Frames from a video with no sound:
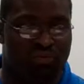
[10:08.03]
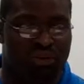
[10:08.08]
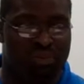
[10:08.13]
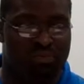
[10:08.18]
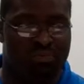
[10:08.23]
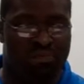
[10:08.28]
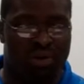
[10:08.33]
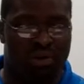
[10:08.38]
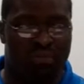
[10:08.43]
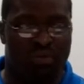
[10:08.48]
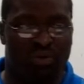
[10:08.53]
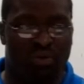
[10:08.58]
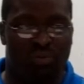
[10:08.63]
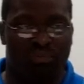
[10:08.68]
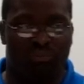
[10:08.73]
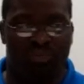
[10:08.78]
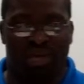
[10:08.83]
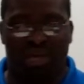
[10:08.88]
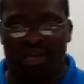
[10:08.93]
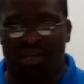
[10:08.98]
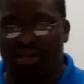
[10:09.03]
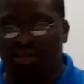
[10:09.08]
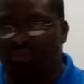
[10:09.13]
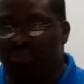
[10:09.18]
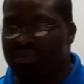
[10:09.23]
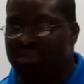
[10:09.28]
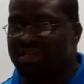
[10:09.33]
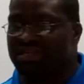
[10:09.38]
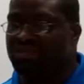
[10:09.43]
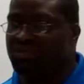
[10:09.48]
remember being in
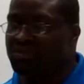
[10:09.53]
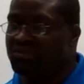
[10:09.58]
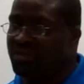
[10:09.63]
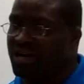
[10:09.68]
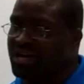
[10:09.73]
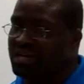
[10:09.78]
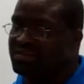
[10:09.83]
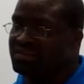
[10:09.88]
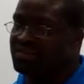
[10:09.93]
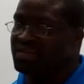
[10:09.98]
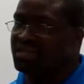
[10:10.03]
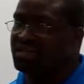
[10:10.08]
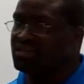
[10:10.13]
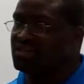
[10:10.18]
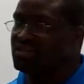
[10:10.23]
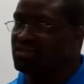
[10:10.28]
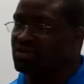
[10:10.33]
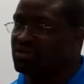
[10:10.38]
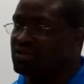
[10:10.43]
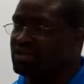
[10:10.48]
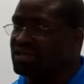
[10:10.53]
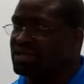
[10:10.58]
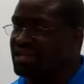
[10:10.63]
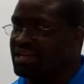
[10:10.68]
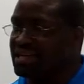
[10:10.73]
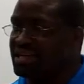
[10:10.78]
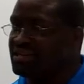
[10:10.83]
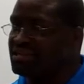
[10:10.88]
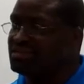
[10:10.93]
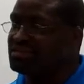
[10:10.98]
places where I said certain
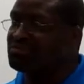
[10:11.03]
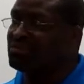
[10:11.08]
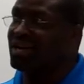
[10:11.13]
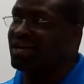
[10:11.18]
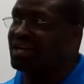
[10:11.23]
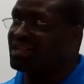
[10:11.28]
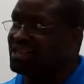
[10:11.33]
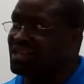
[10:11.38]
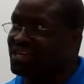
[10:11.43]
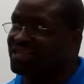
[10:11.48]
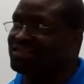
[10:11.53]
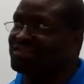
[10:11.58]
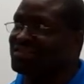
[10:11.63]
things, where I done